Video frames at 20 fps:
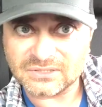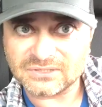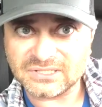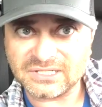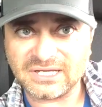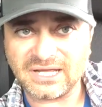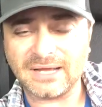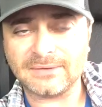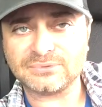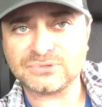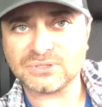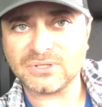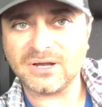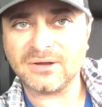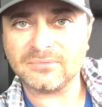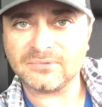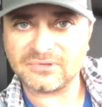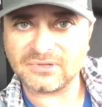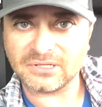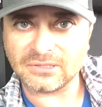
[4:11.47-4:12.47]
capture
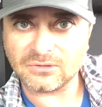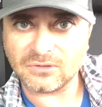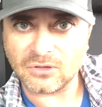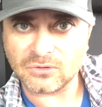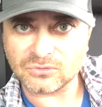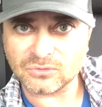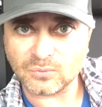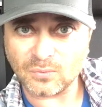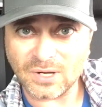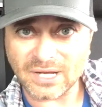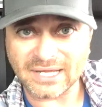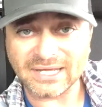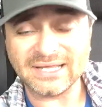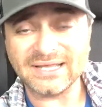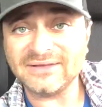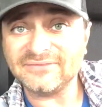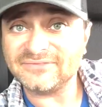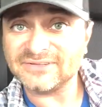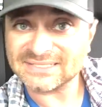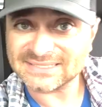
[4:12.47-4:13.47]
everything along the way
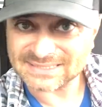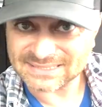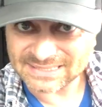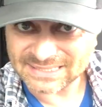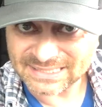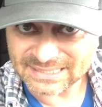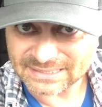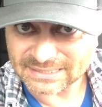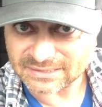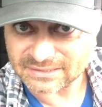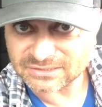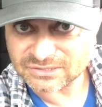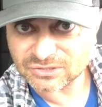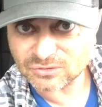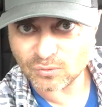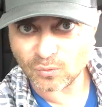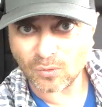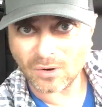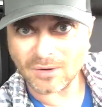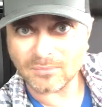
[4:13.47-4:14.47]
if it's needed to
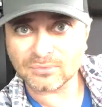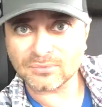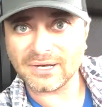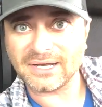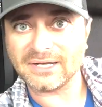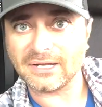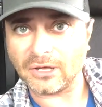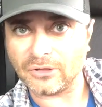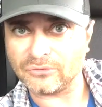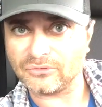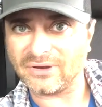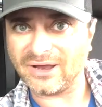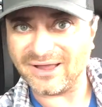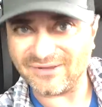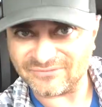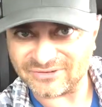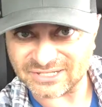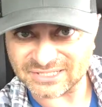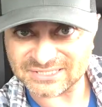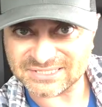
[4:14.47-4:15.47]
corroborate other
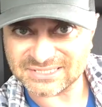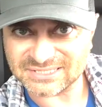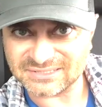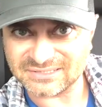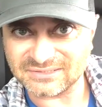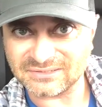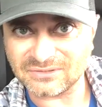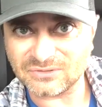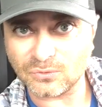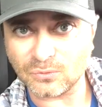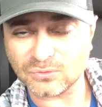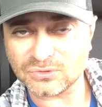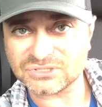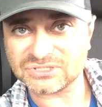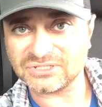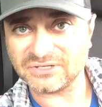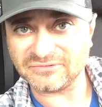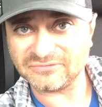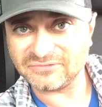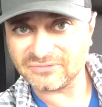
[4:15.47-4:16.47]
evidence in the course
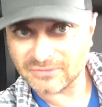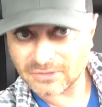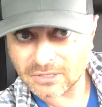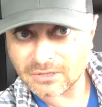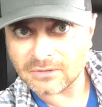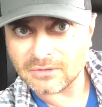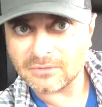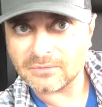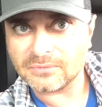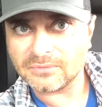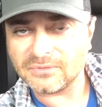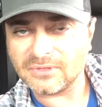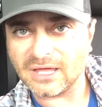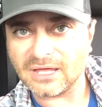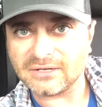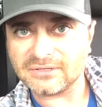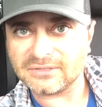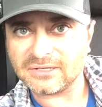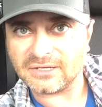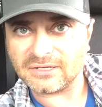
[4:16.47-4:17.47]
of
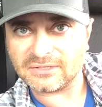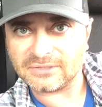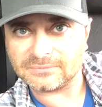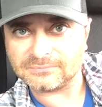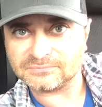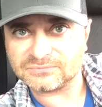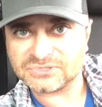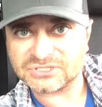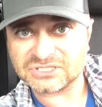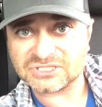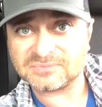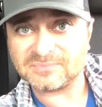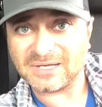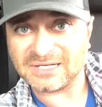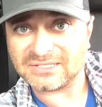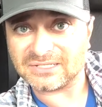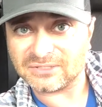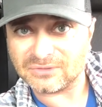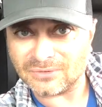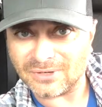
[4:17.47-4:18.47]
that uh,
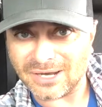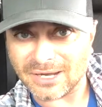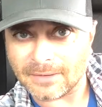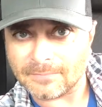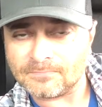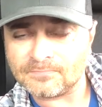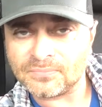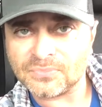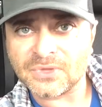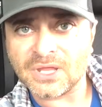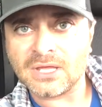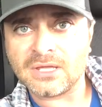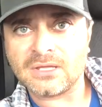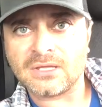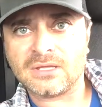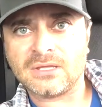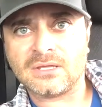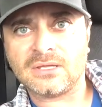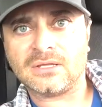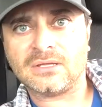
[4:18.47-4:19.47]
suspected crime.
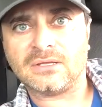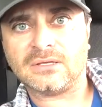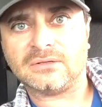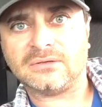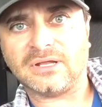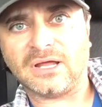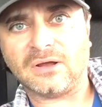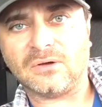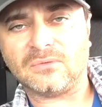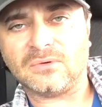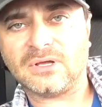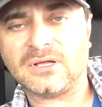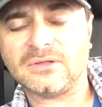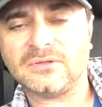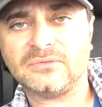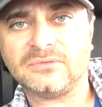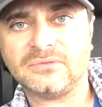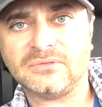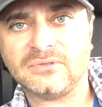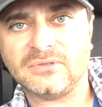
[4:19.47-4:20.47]
Now,
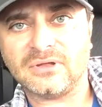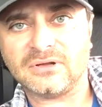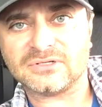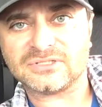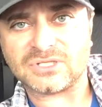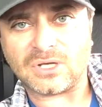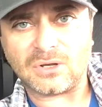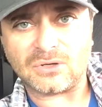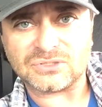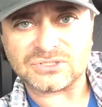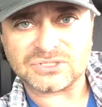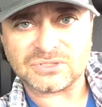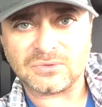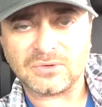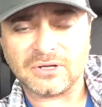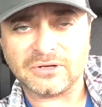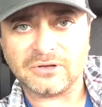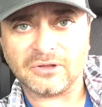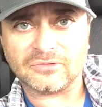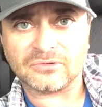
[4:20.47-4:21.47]
there's also
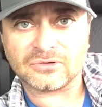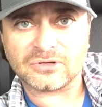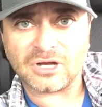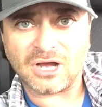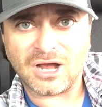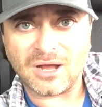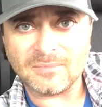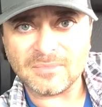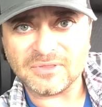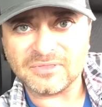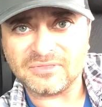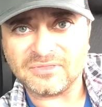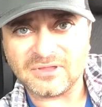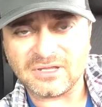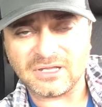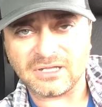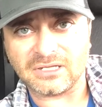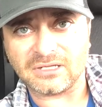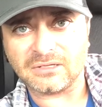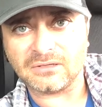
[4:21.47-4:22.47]
another common
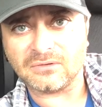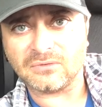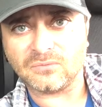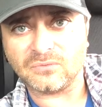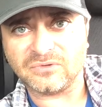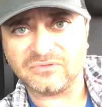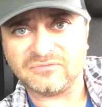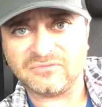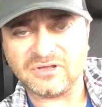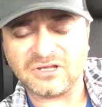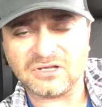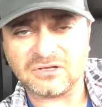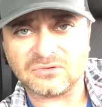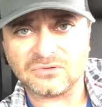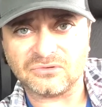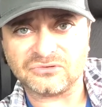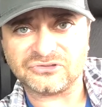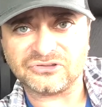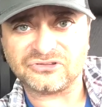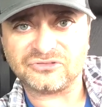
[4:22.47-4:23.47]
thing with
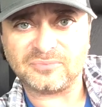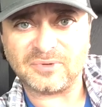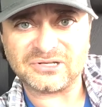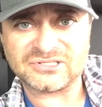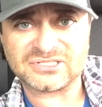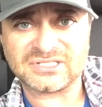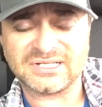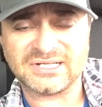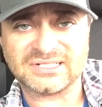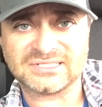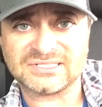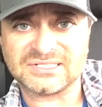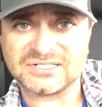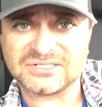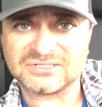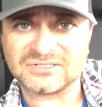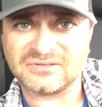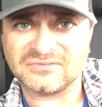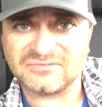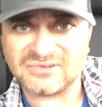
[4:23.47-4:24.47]
vehicles, especially as
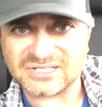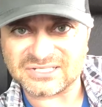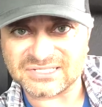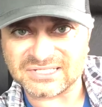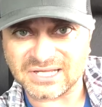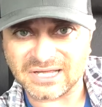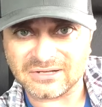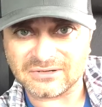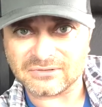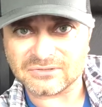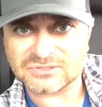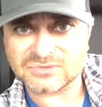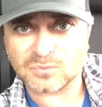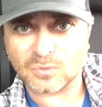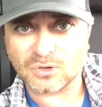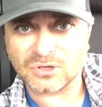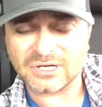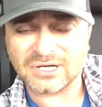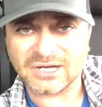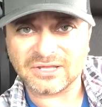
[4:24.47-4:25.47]
digital investigators
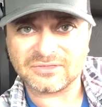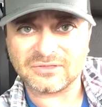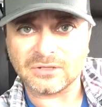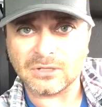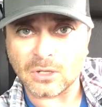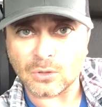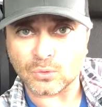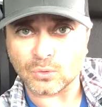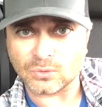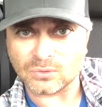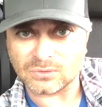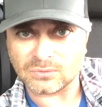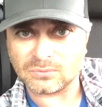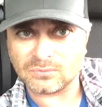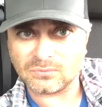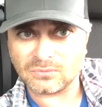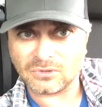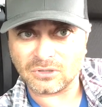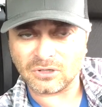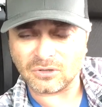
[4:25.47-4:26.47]
working at the local
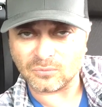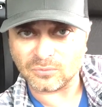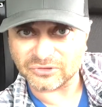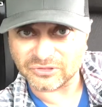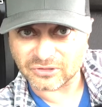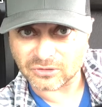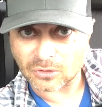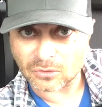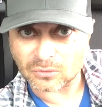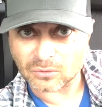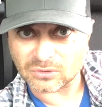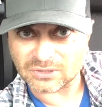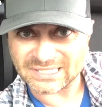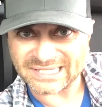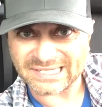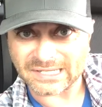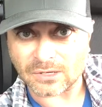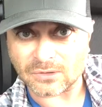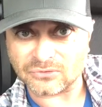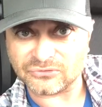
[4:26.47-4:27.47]
uh, with the local
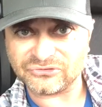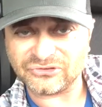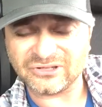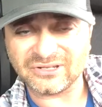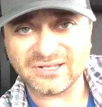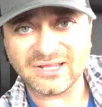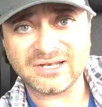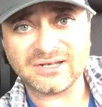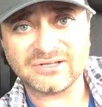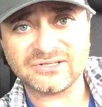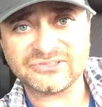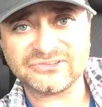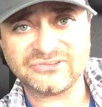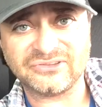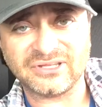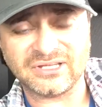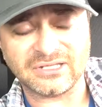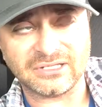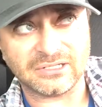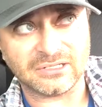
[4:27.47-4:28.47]
LEOs, and that is
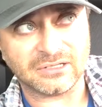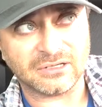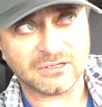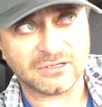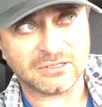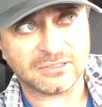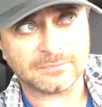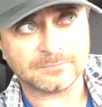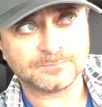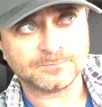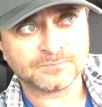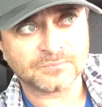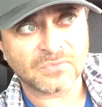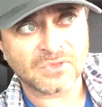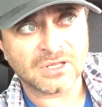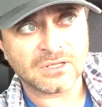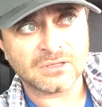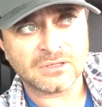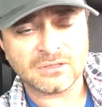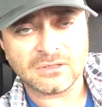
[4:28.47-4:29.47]
the uh,
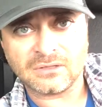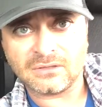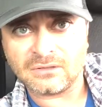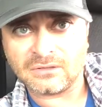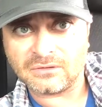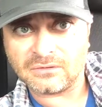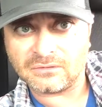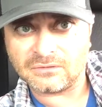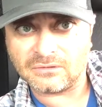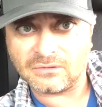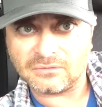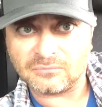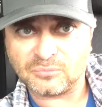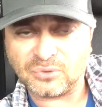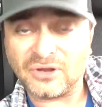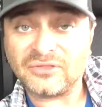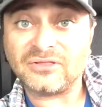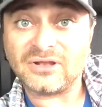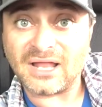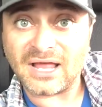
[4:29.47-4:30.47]

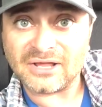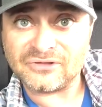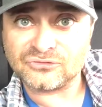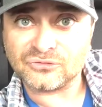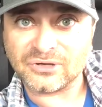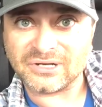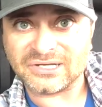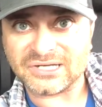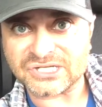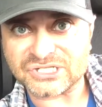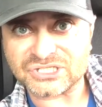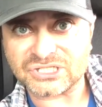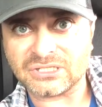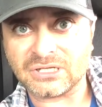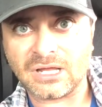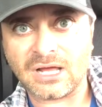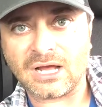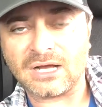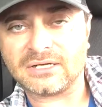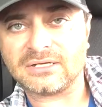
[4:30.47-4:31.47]
breathalyzer ignition
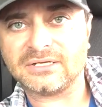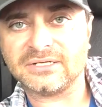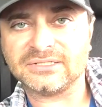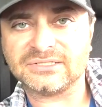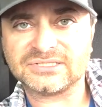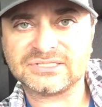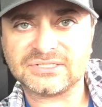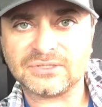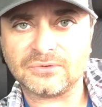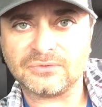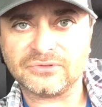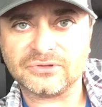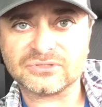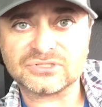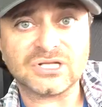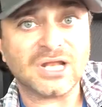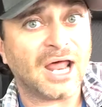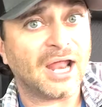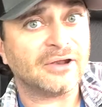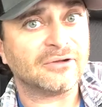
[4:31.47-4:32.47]
lock and so there's a
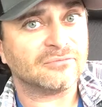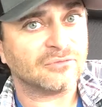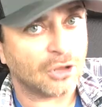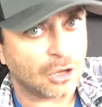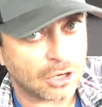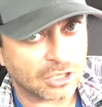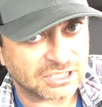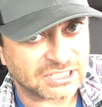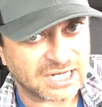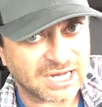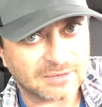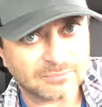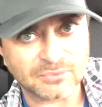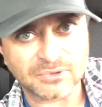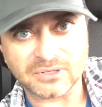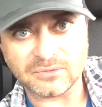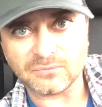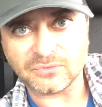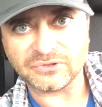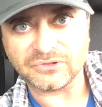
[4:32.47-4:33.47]
lot of log
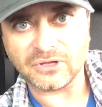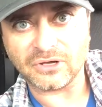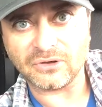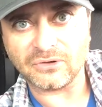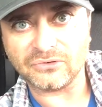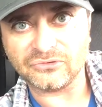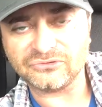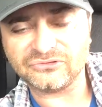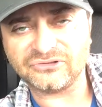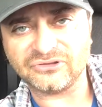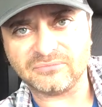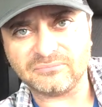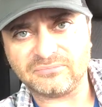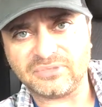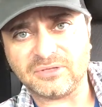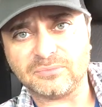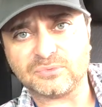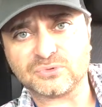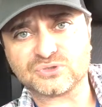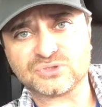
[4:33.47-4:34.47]
tampering with those and
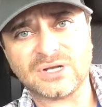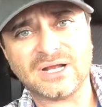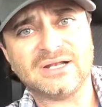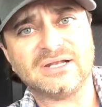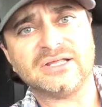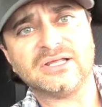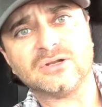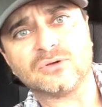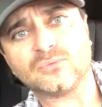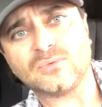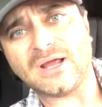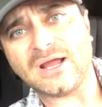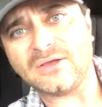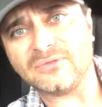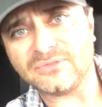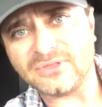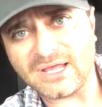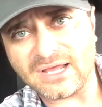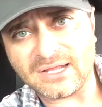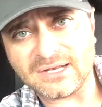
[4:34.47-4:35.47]
people trying to get around
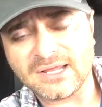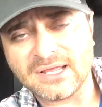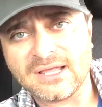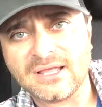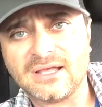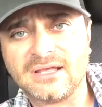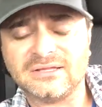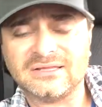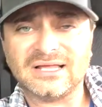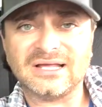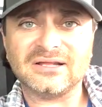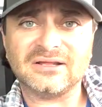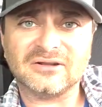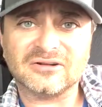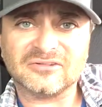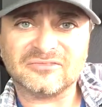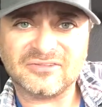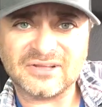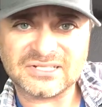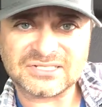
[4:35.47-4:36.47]
that and that
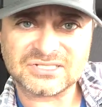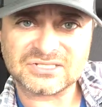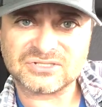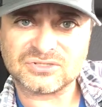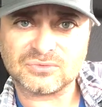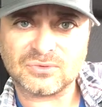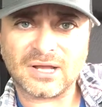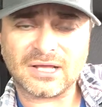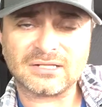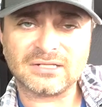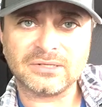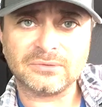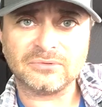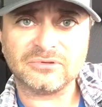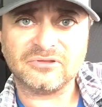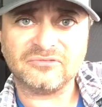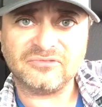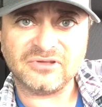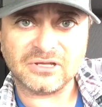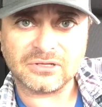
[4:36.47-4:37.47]
interfaces directly with
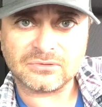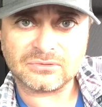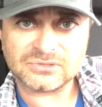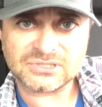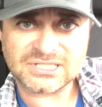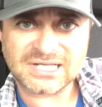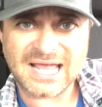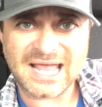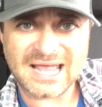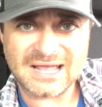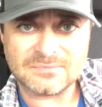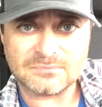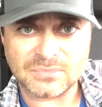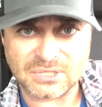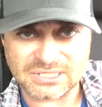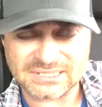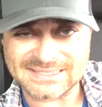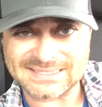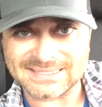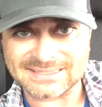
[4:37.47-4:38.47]
the vehicle's CAN
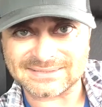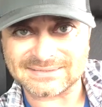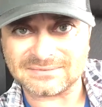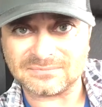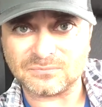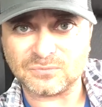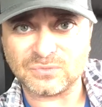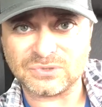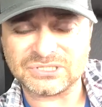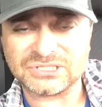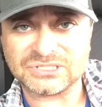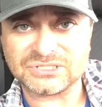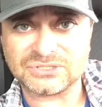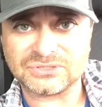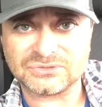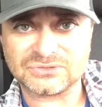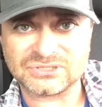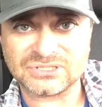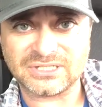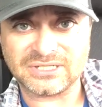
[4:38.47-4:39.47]
bus system which is
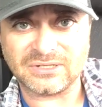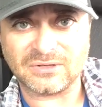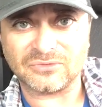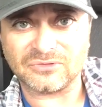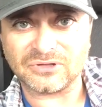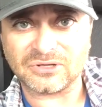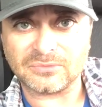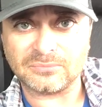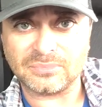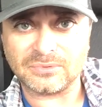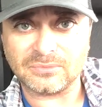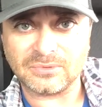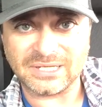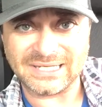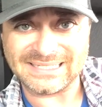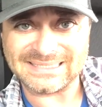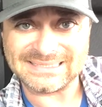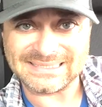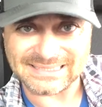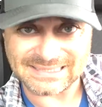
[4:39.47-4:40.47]
usually on the
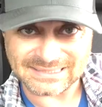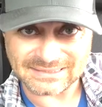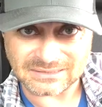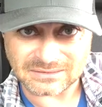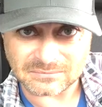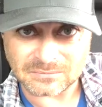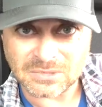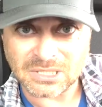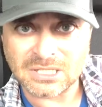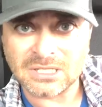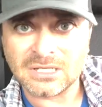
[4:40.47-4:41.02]
ECM